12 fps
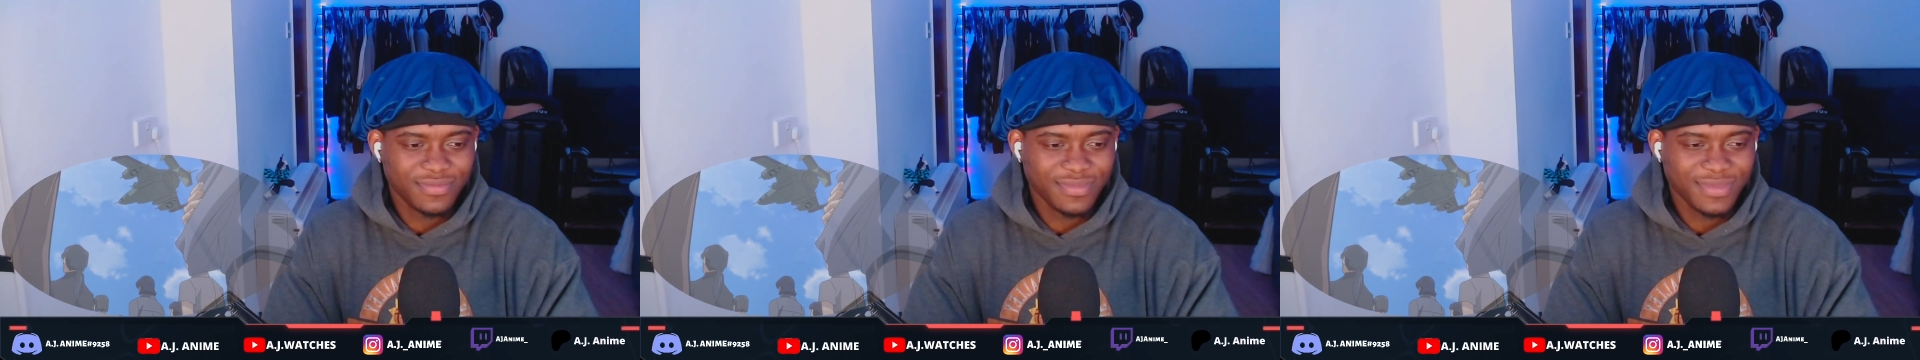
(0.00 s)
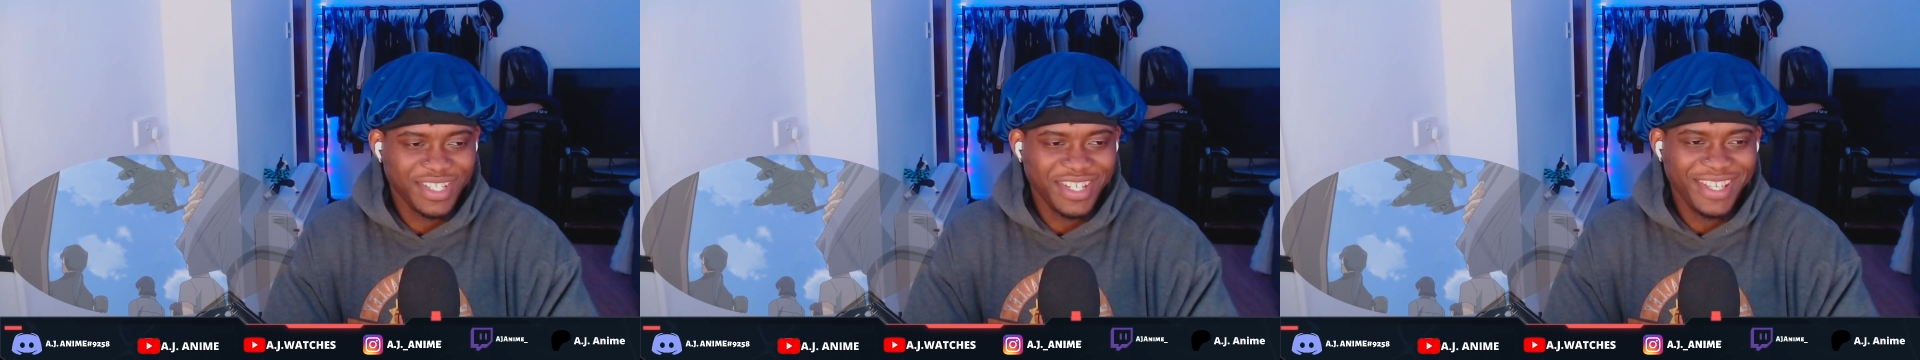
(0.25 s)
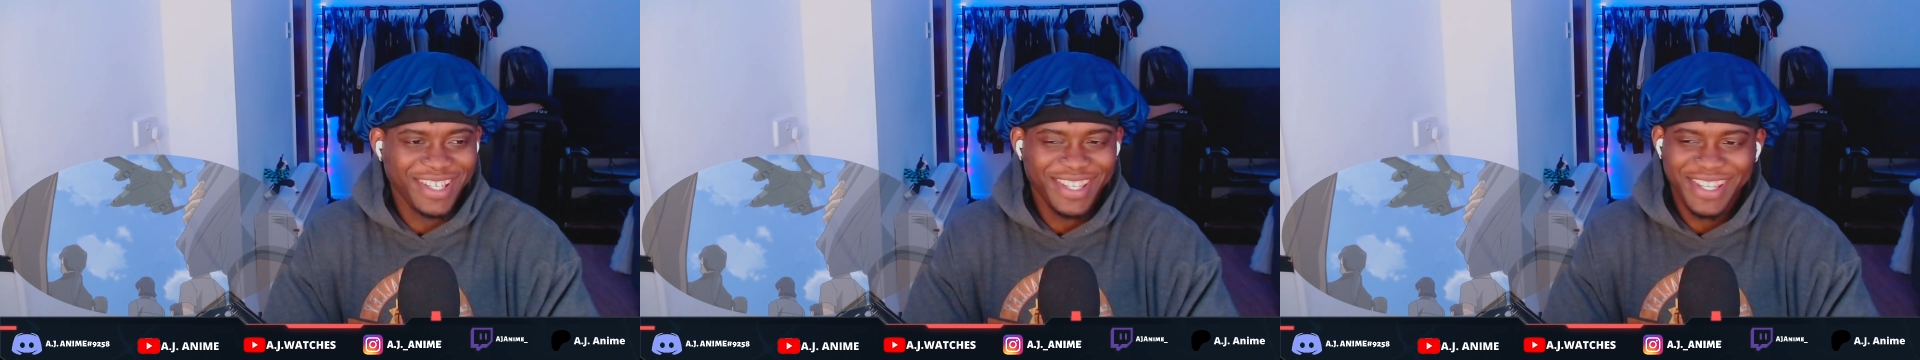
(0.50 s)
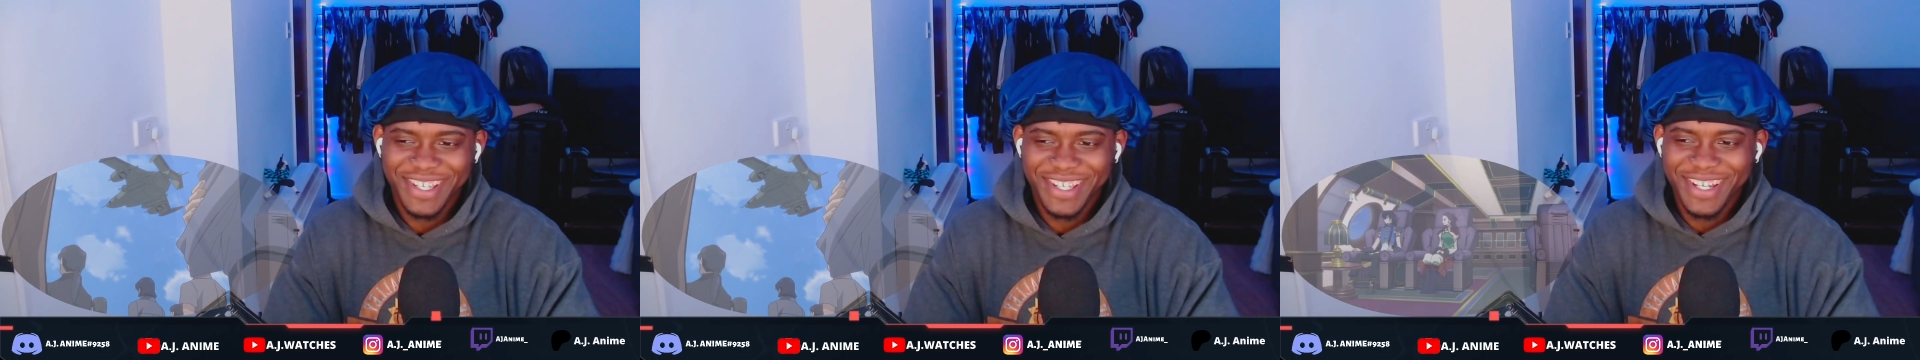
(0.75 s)

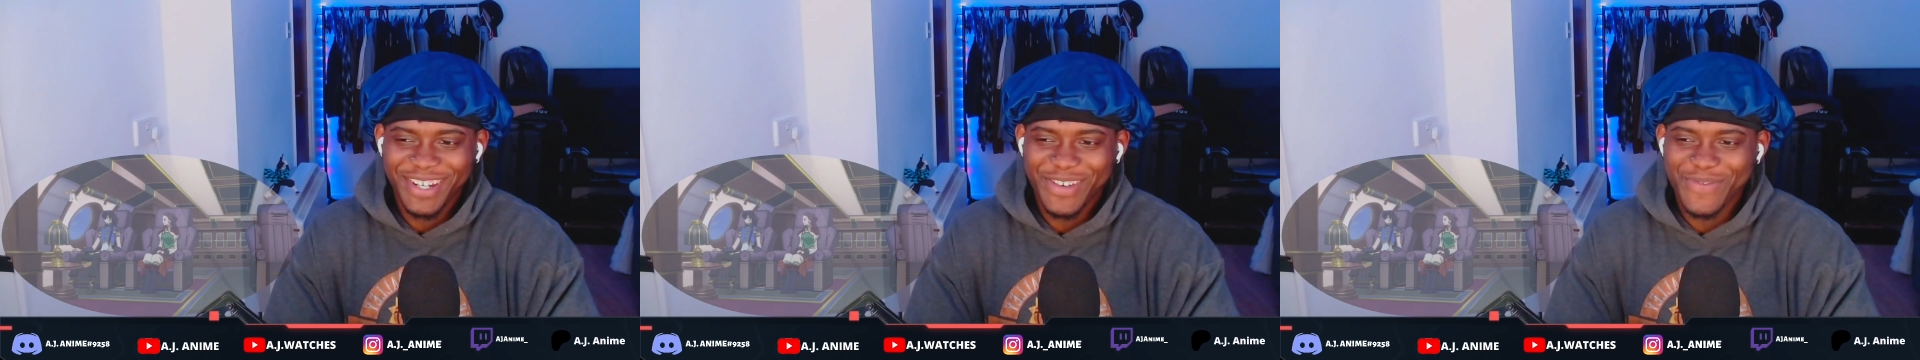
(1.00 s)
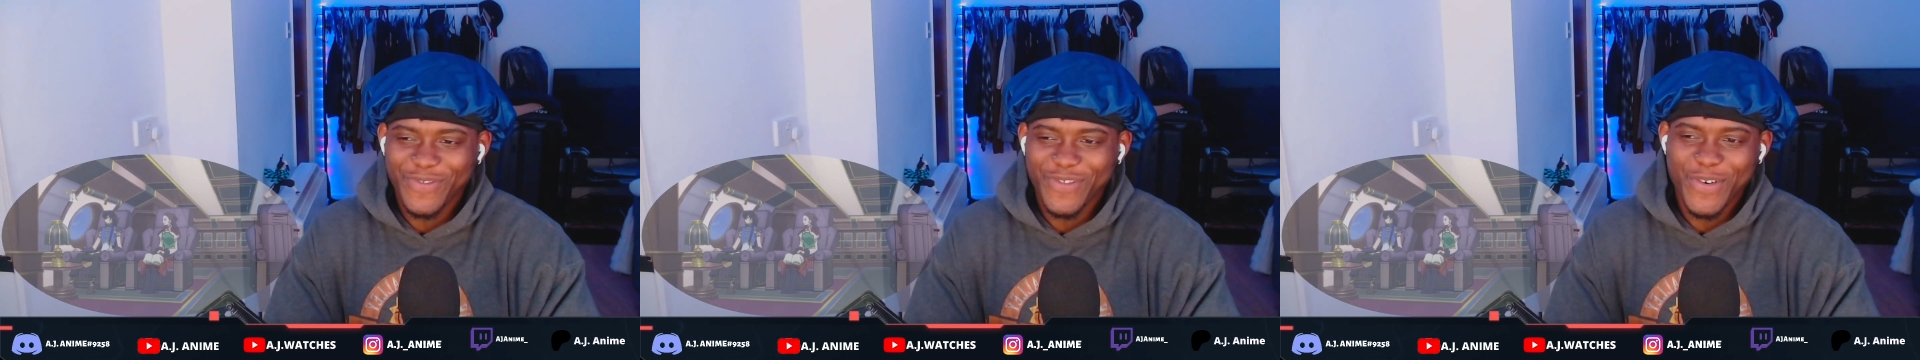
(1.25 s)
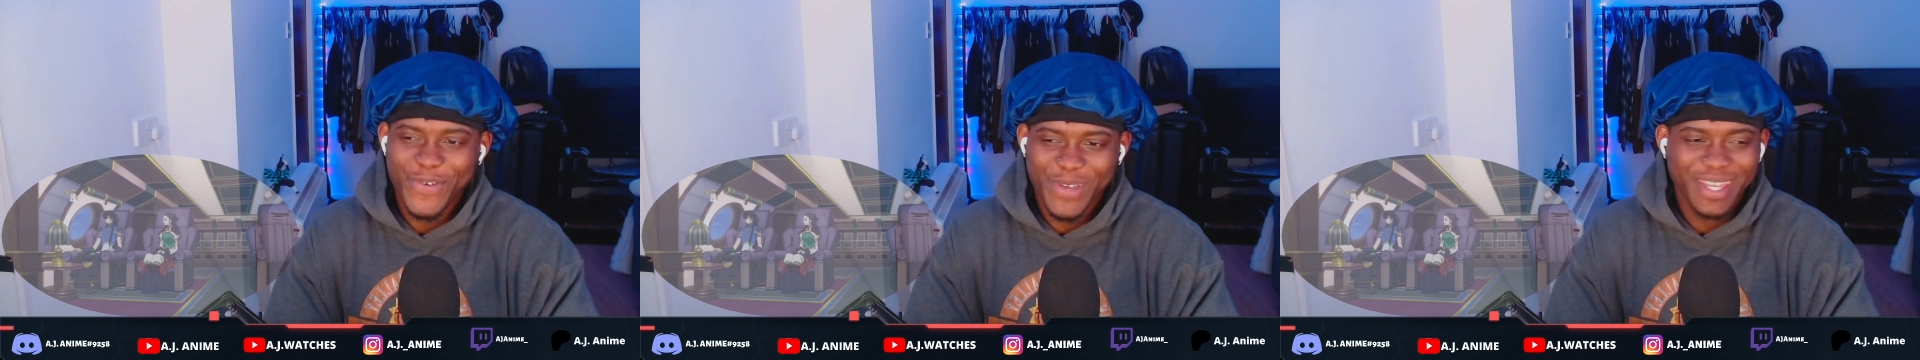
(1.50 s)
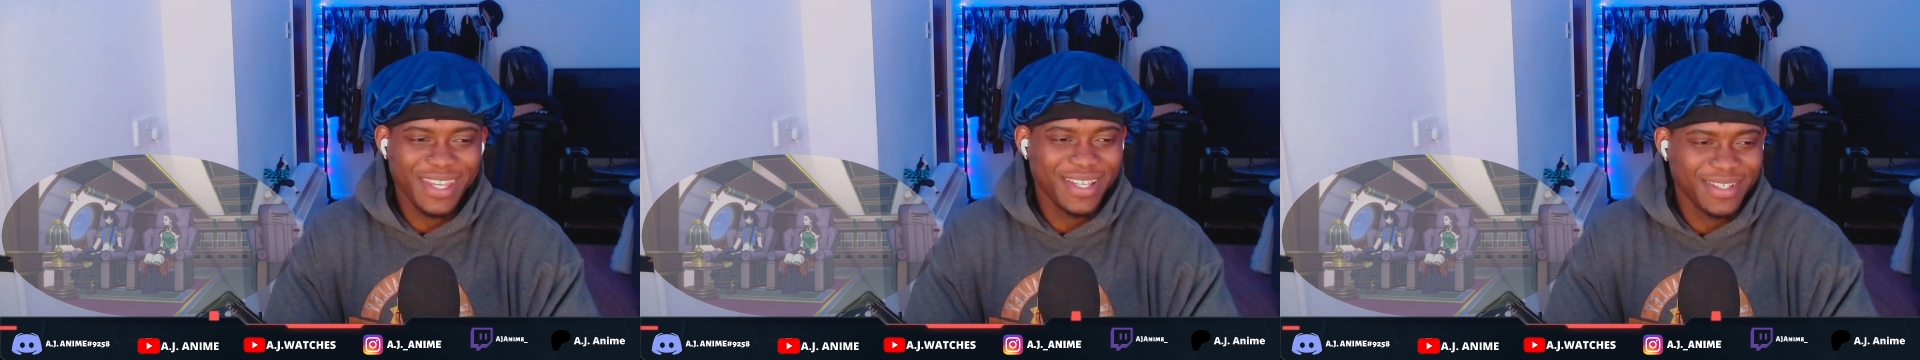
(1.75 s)
She looking for
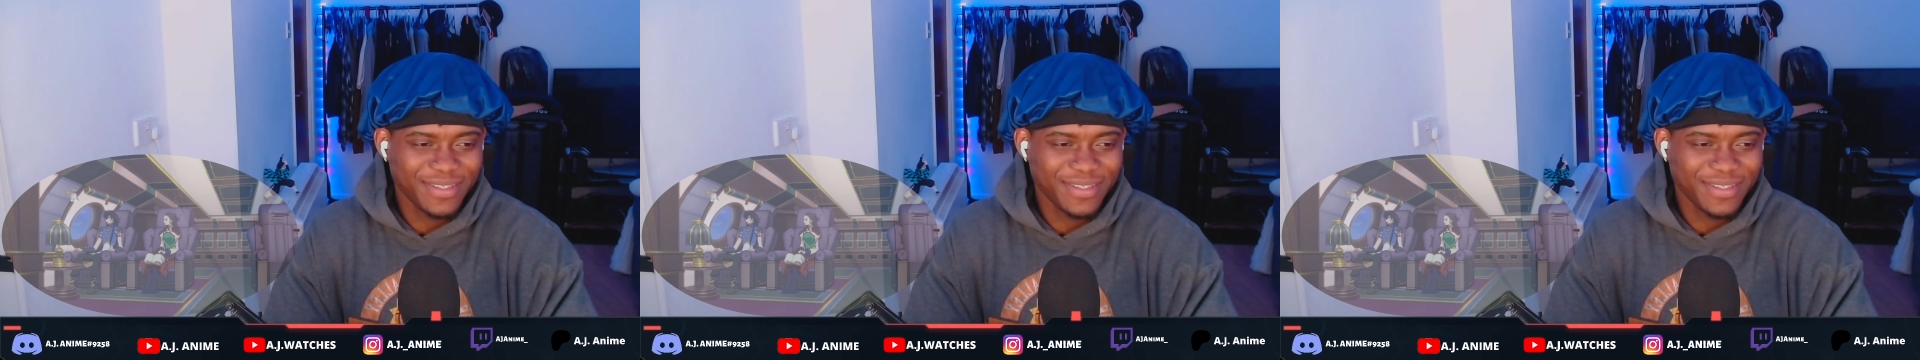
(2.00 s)
Ogi.